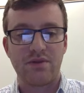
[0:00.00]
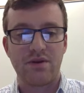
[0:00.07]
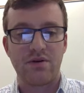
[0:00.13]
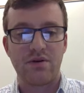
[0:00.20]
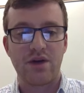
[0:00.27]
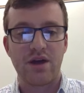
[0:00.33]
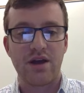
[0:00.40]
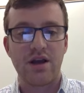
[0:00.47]

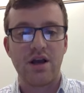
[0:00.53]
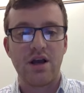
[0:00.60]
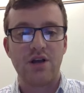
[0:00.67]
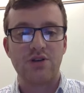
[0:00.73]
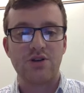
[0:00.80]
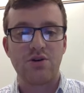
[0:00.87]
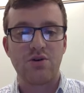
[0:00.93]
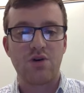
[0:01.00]
Okay,
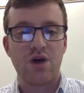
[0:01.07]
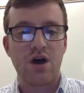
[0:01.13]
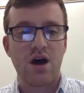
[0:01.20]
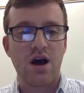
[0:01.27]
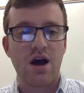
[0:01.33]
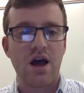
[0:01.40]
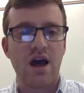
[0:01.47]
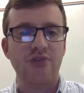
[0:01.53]
so
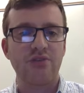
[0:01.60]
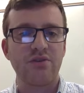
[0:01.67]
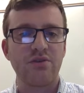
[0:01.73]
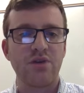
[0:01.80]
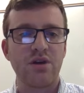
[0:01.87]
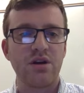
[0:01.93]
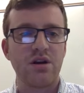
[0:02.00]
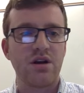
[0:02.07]

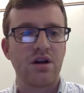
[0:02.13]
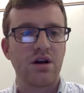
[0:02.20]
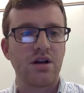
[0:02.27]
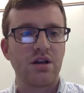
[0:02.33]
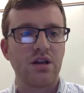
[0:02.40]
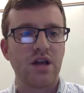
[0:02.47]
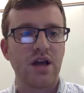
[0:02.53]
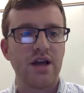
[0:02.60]
everyone
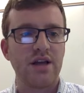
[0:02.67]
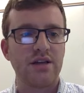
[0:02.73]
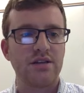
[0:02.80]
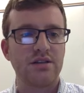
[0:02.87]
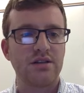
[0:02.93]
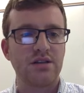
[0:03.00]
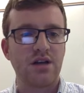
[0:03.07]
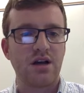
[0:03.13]

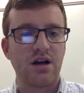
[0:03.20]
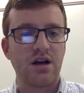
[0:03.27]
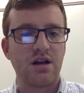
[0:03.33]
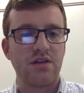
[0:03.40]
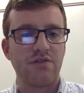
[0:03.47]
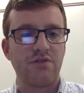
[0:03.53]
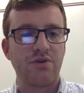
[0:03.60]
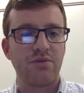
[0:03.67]
likes
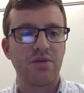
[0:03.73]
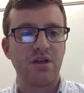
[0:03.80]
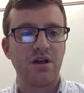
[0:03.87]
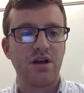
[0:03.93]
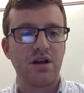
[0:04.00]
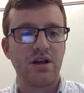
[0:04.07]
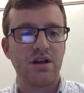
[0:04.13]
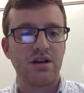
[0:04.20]
the
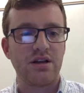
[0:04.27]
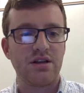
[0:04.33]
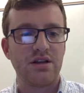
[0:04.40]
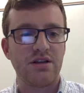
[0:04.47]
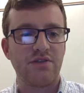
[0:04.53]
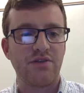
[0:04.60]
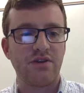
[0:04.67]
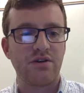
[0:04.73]
formula in a
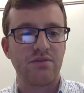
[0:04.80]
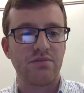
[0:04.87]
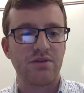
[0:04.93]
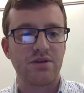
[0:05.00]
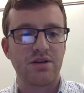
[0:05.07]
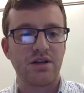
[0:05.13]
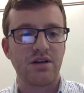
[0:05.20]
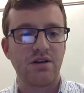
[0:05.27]
different
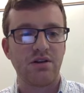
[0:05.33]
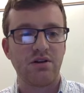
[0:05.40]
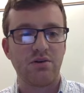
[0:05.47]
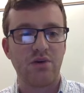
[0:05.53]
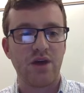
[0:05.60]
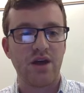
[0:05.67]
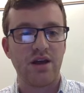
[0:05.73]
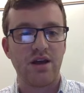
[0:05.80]
particular
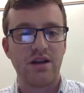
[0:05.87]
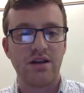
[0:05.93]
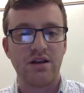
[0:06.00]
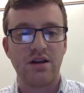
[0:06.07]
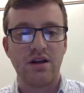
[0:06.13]
way, and